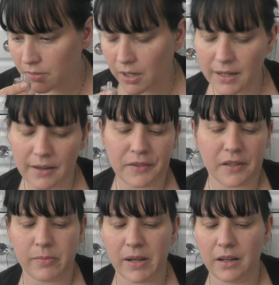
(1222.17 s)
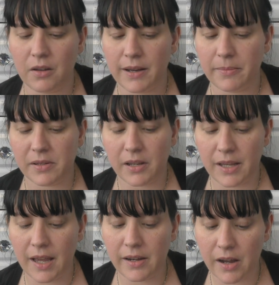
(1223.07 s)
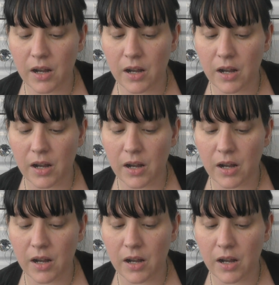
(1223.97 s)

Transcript: I love the smell of lime. So, yeah, no,